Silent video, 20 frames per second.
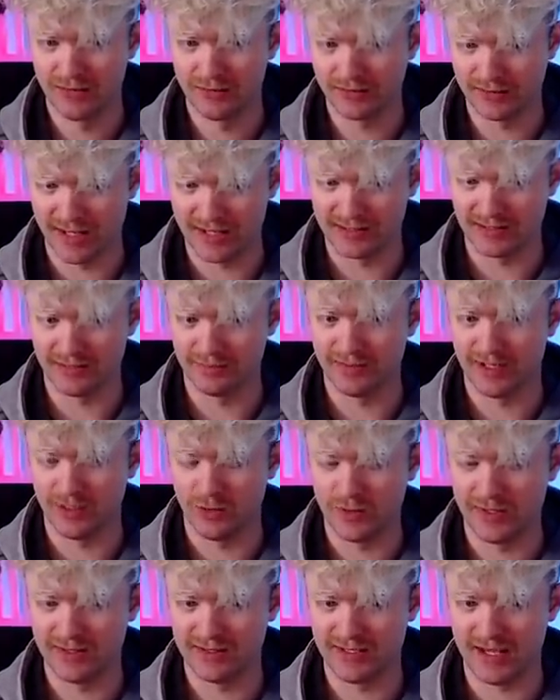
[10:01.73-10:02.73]
The guy's going to play
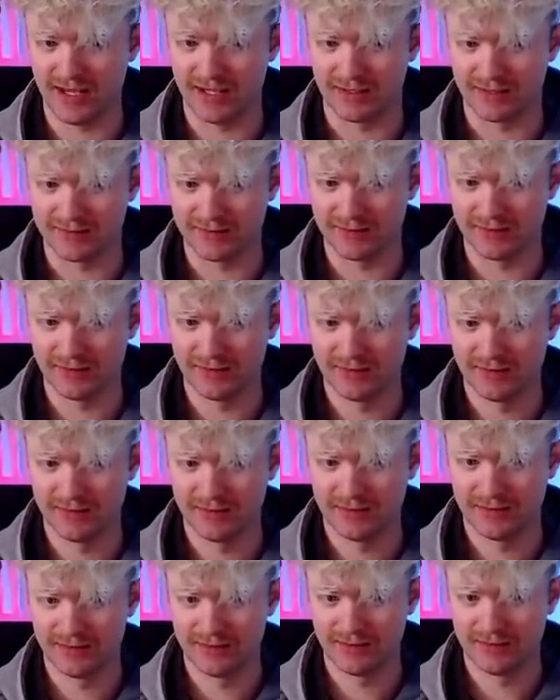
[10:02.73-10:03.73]
queen takes.
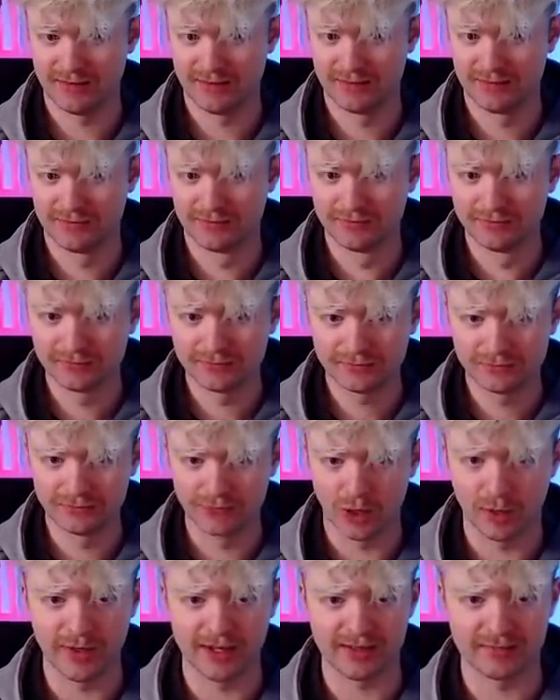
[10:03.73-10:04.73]

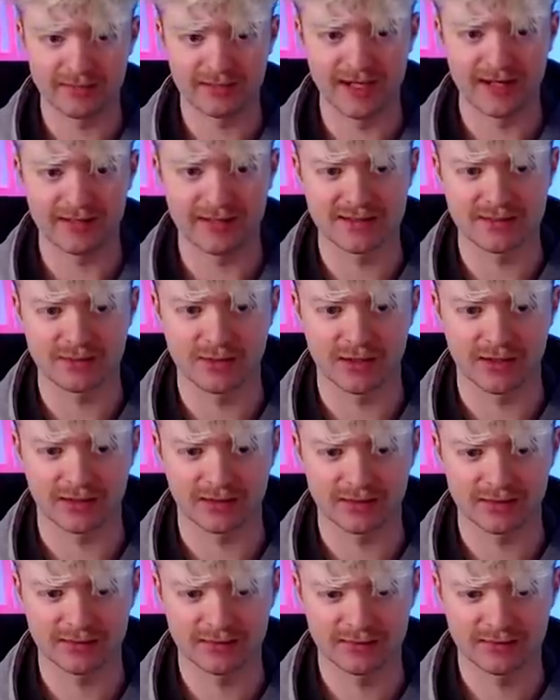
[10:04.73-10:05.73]
Oh, wait, that doesn't
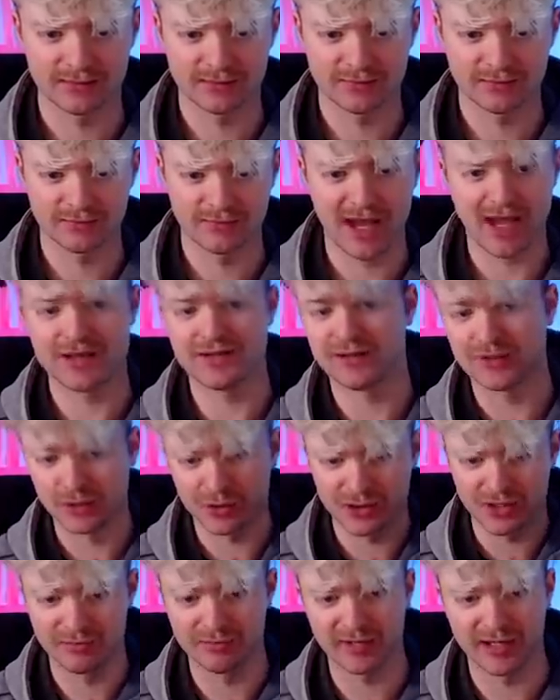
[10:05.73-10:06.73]
work. Nah, you
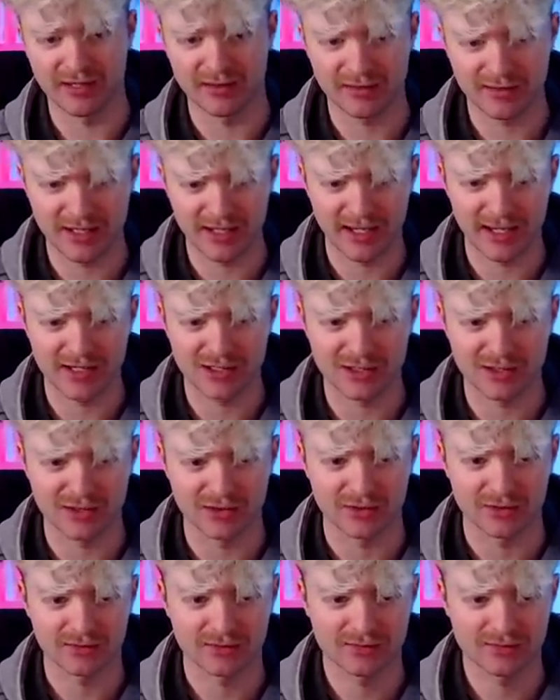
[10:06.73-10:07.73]
still shouldn't play king
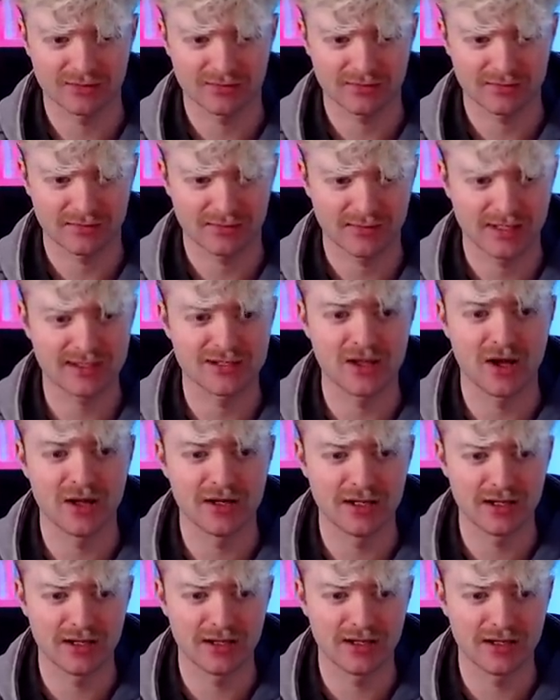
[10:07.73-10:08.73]
h2. It's
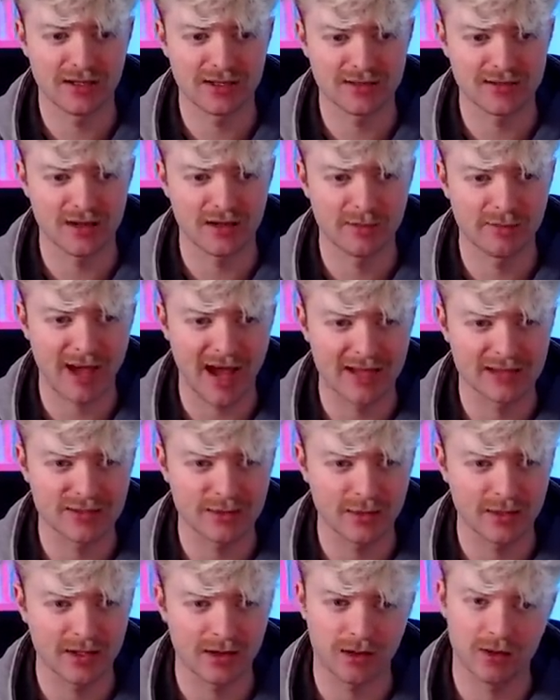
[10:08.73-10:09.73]
on a it's on a bad
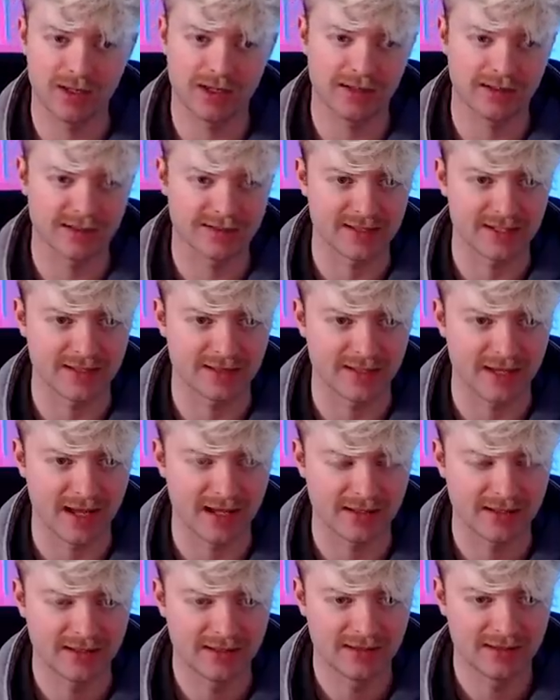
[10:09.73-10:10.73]
square. Oh wait, let's take
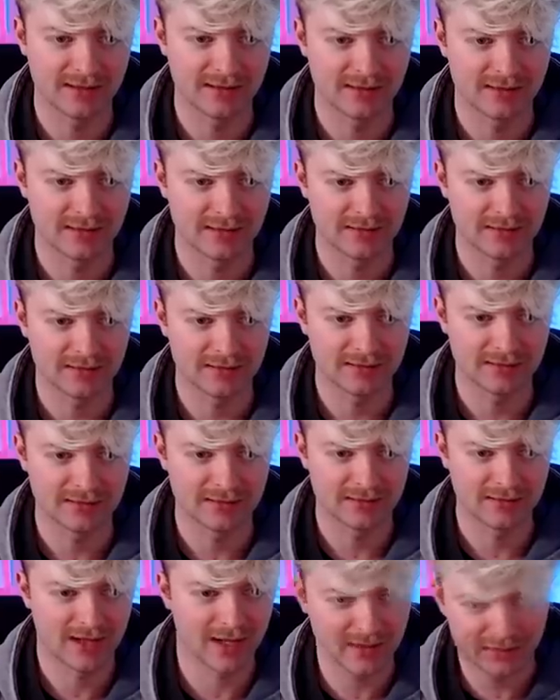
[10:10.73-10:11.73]
that.
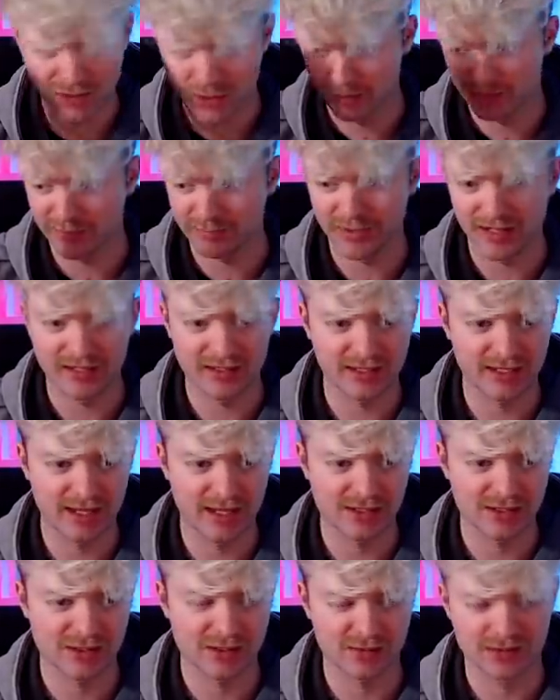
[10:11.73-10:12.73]
Hey, don't be playing
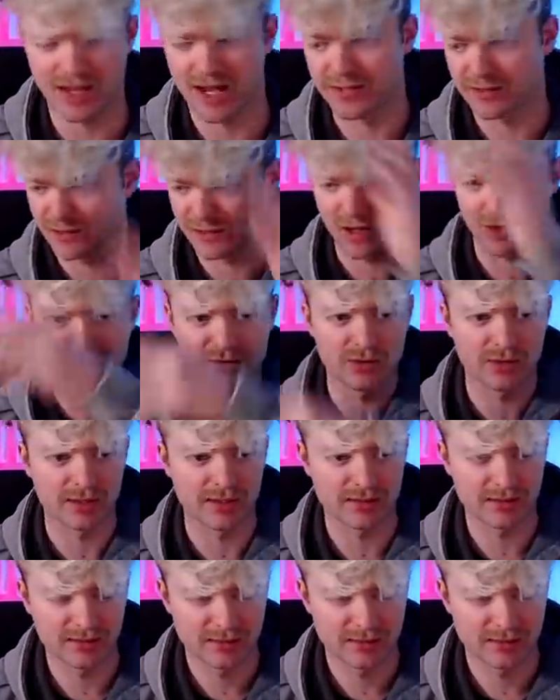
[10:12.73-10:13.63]
King H2. Dad, just don't do it.